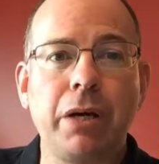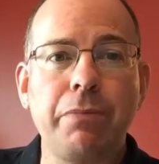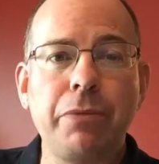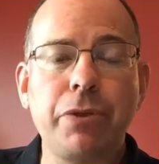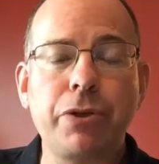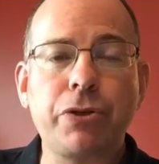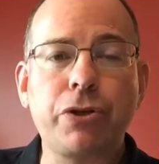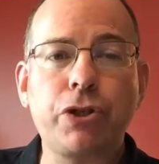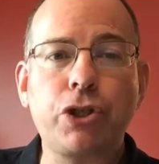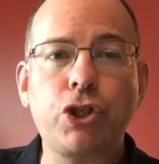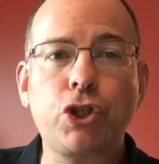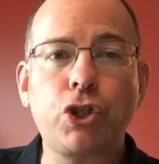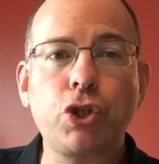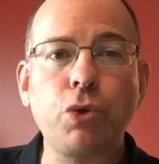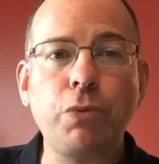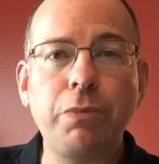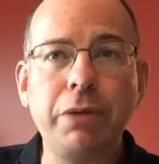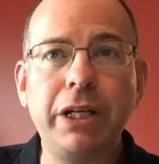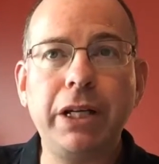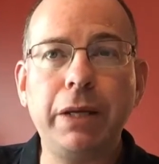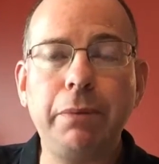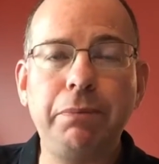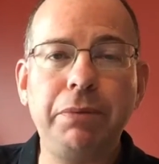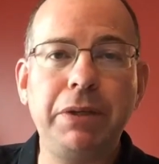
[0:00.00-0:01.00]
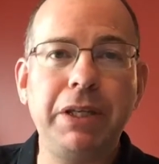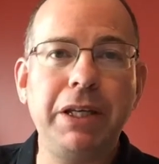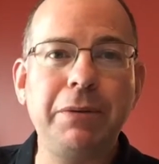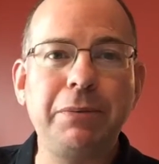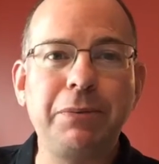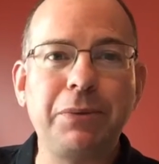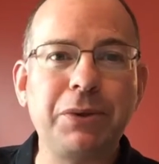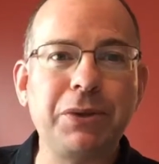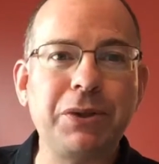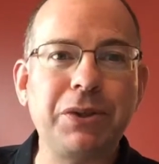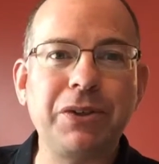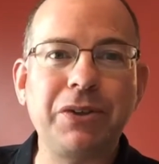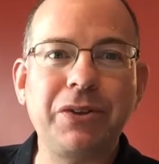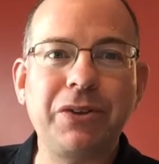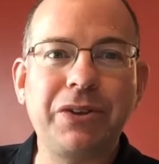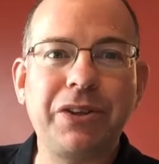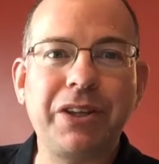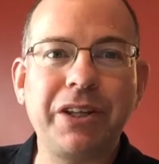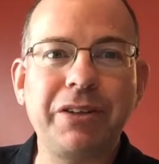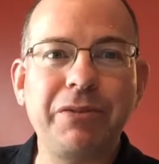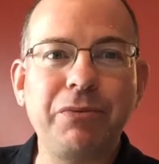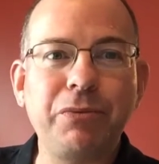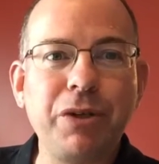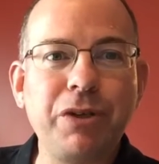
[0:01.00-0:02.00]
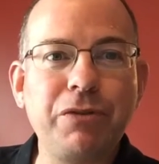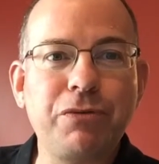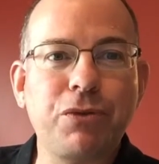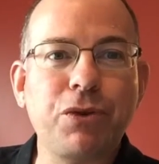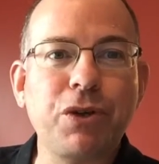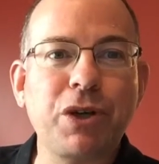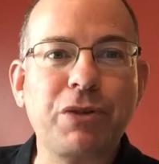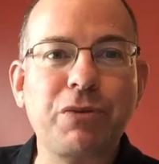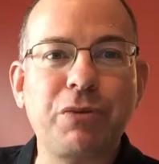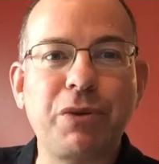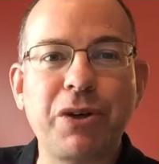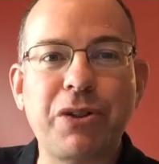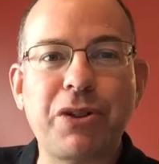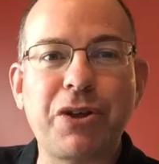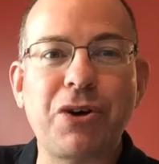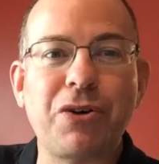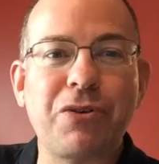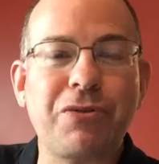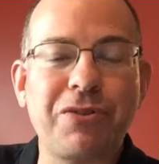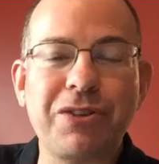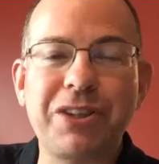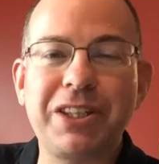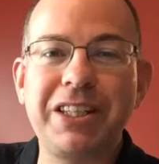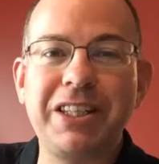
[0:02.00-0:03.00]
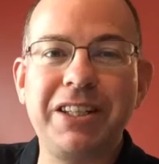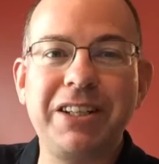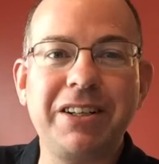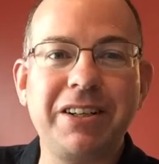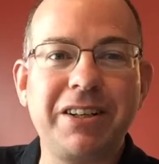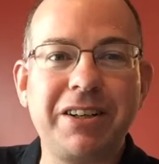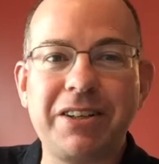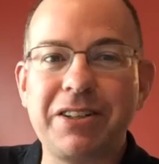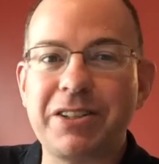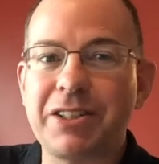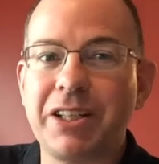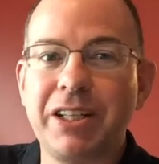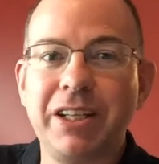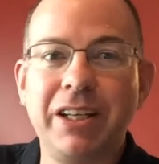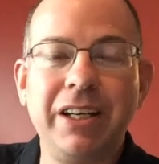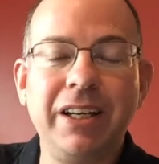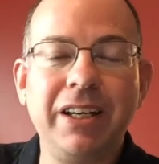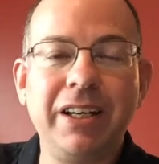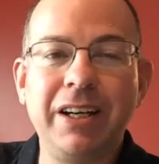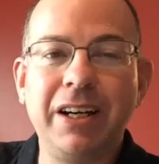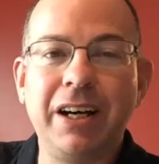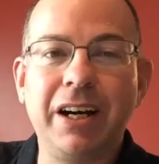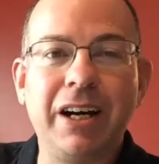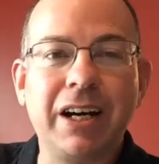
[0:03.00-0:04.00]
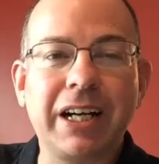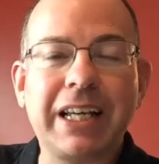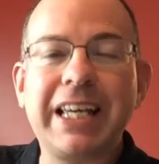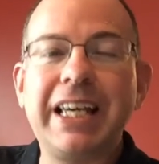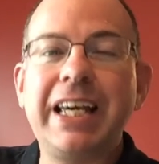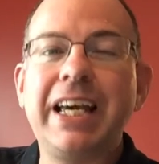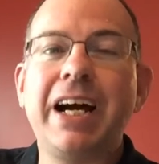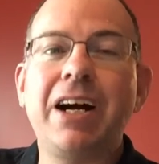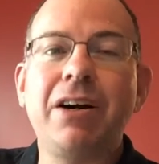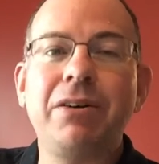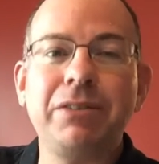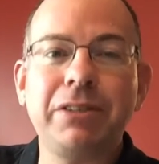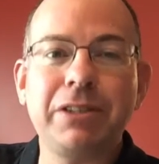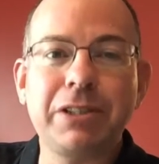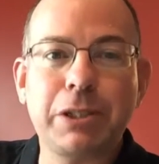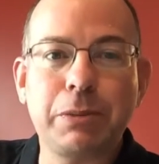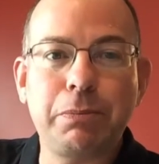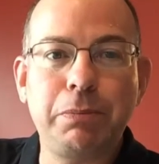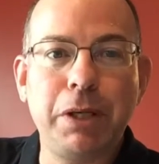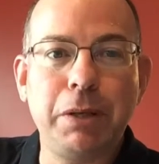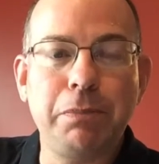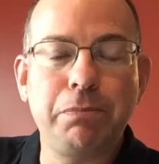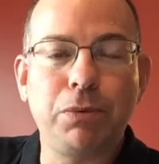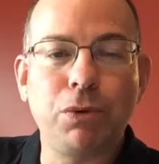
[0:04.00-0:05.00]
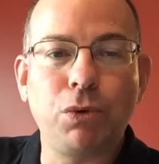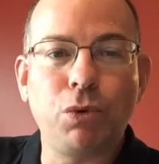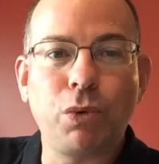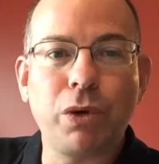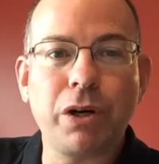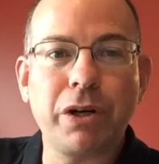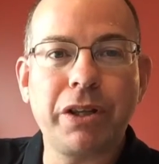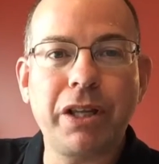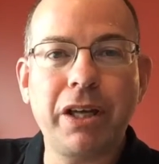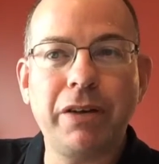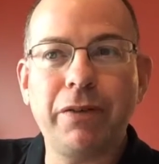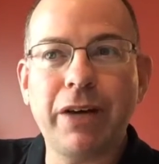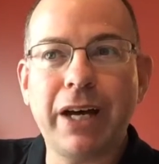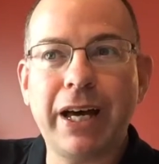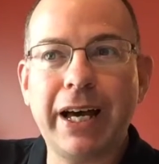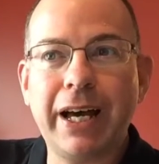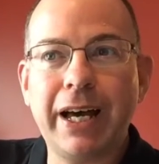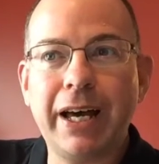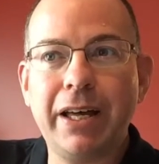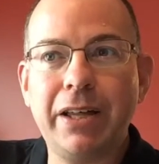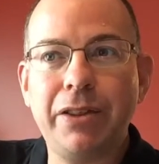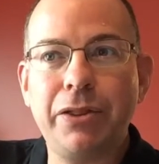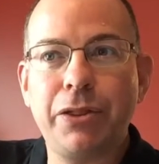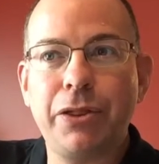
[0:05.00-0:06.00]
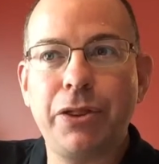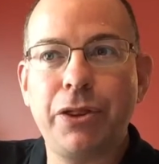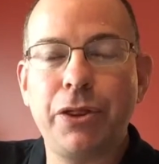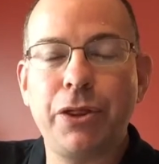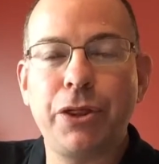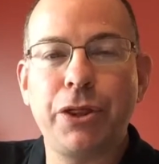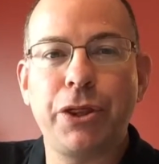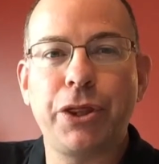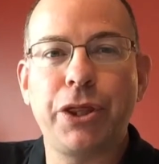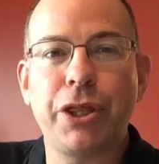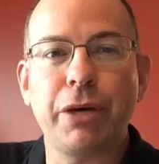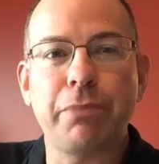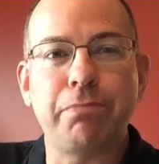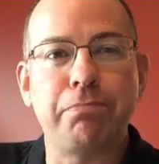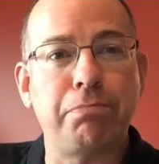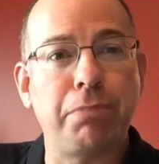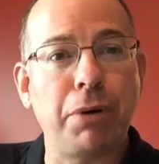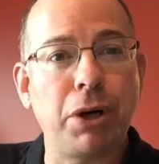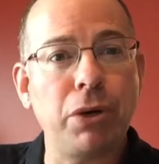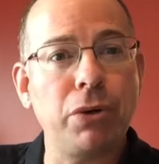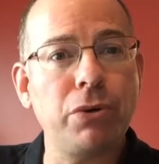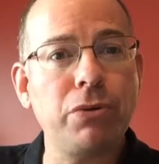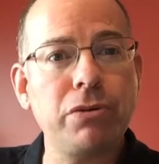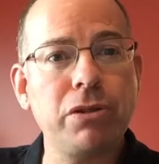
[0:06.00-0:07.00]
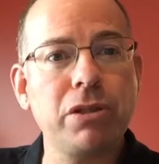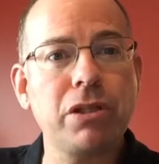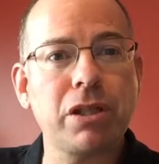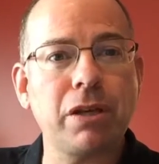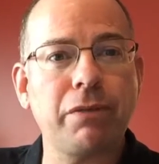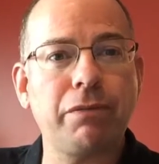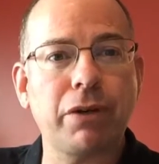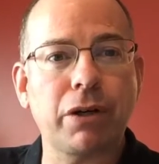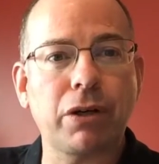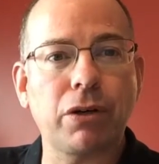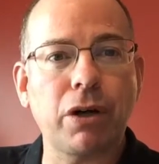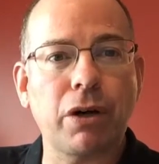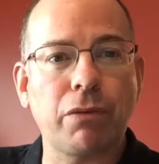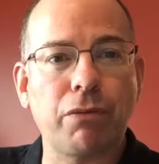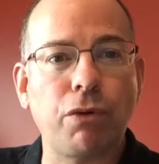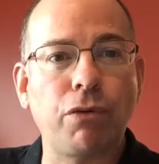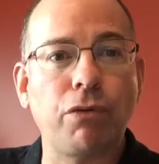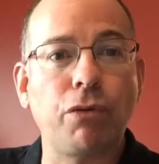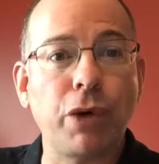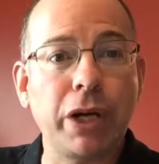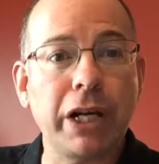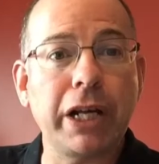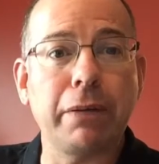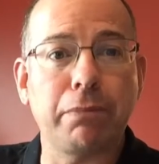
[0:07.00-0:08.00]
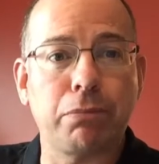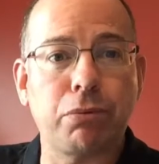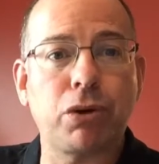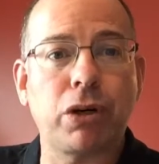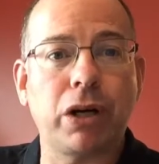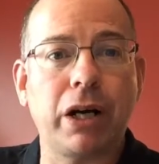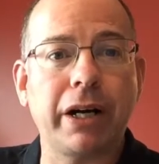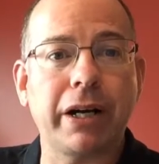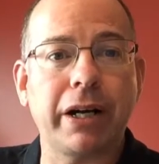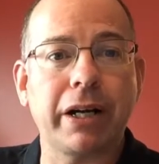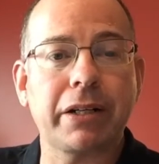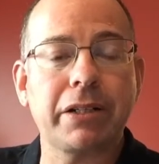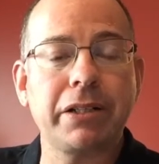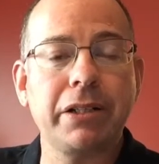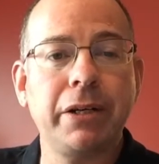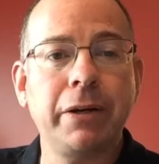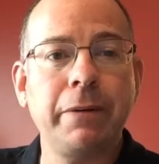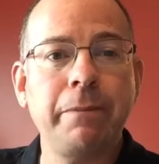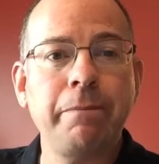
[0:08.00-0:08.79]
There's so many people that we've worked with over the years. Countless people where they've had the bones of a winning product.